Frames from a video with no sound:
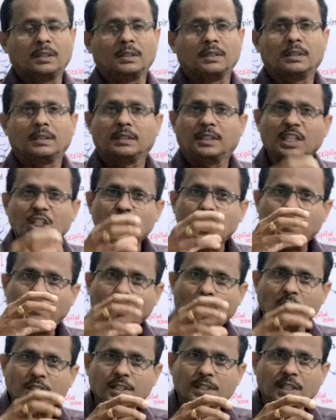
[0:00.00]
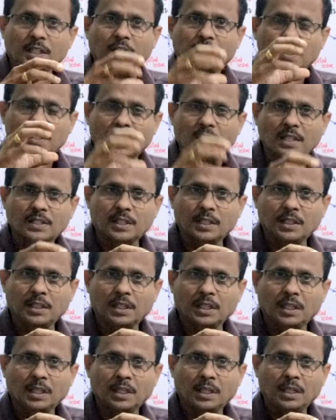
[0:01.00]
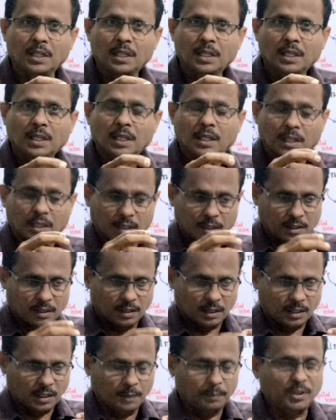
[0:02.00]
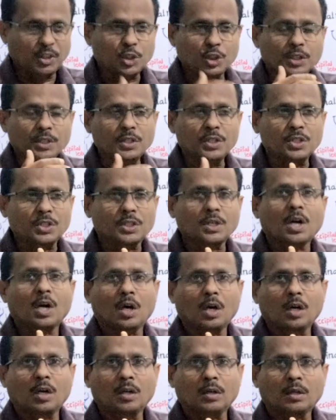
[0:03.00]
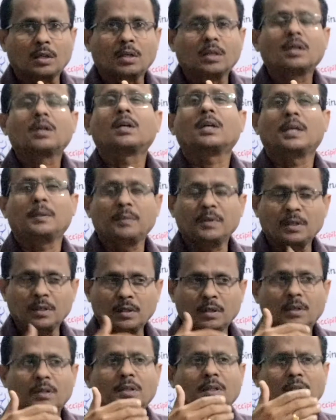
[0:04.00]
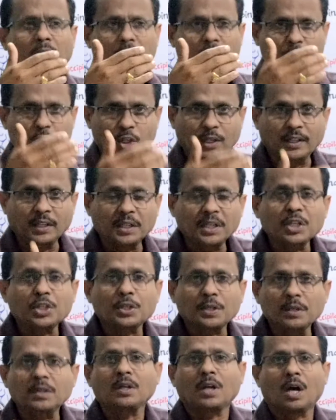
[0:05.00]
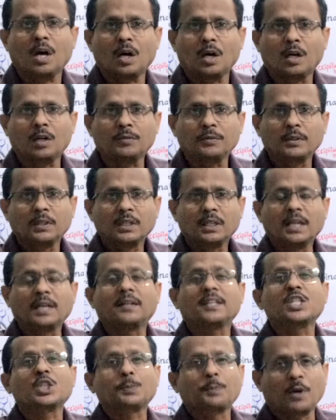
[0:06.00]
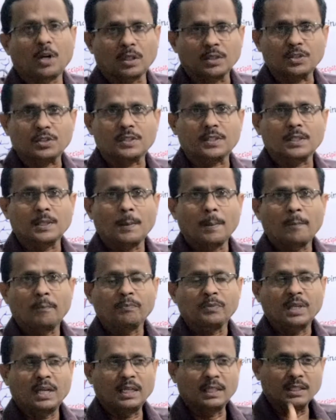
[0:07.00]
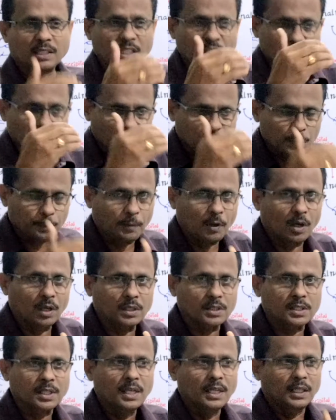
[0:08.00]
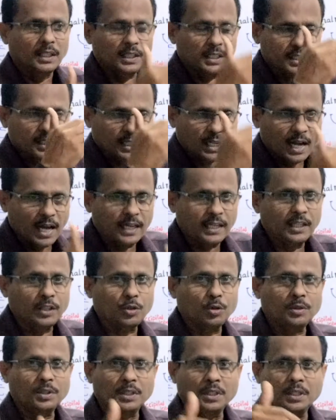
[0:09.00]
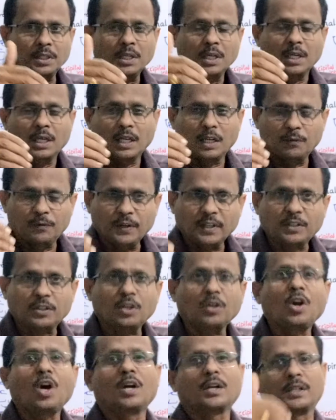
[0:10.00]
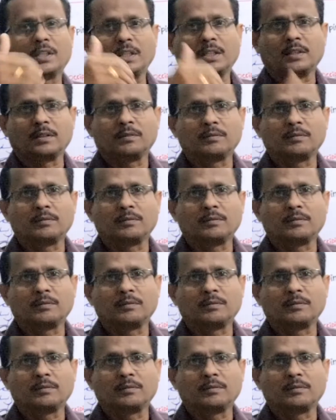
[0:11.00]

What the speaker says: This processing results in the emergence or in the generation of a response, and this response is carried to the effector organ